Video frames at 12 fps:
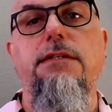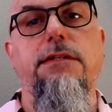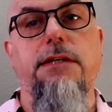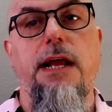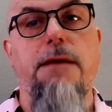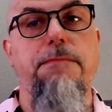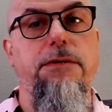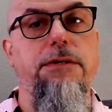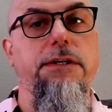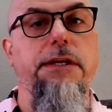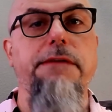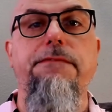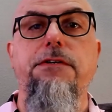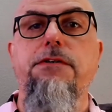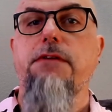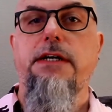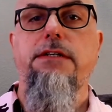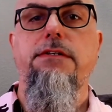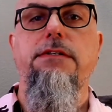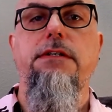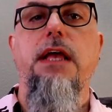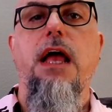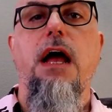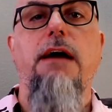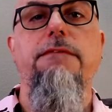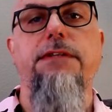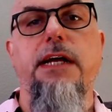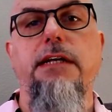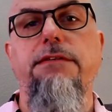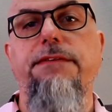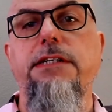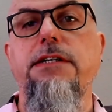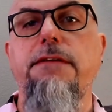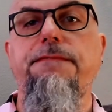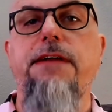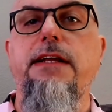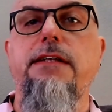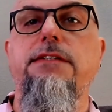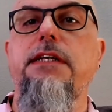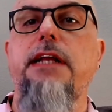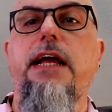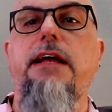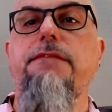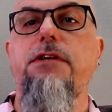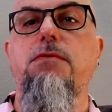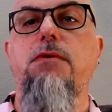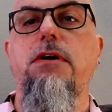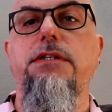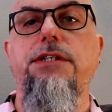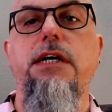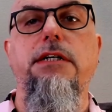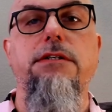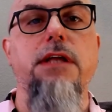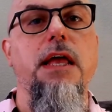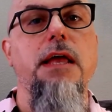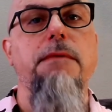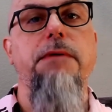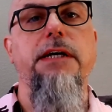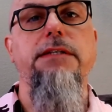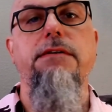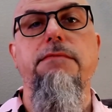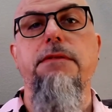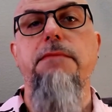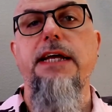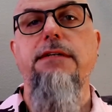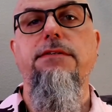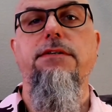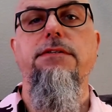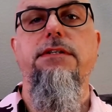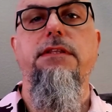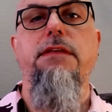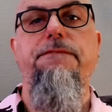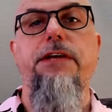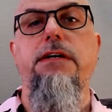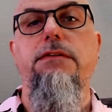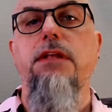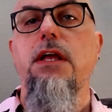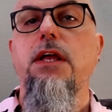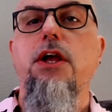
is an opportunity for new writers of science fiction and fantasy to have their work judged by some of the masters in the field.